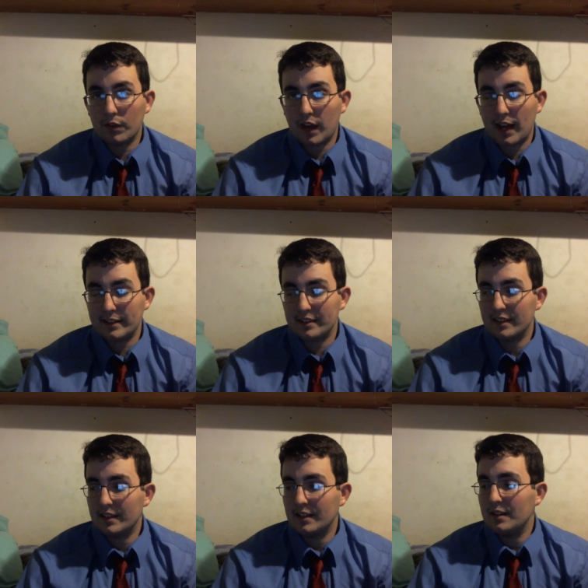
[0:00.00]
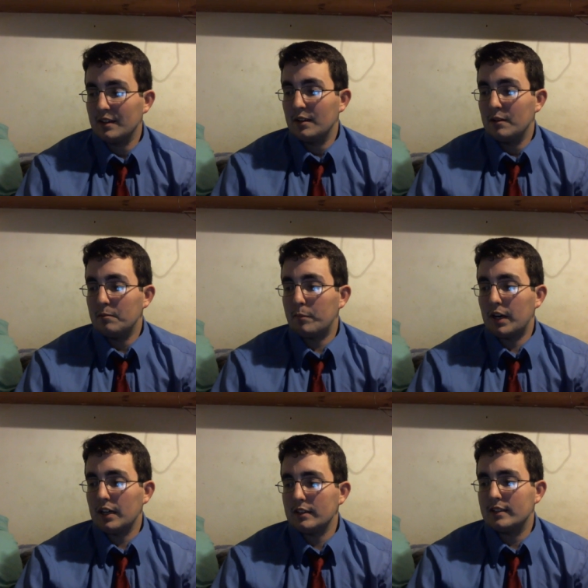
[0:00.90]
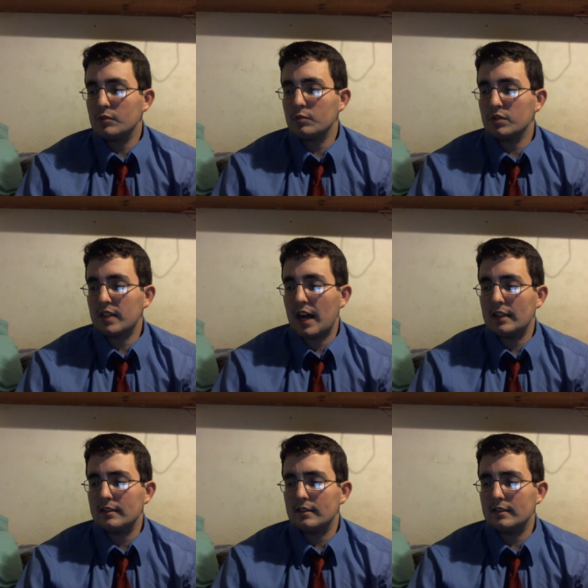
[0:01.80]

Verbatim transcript: that, but this was that.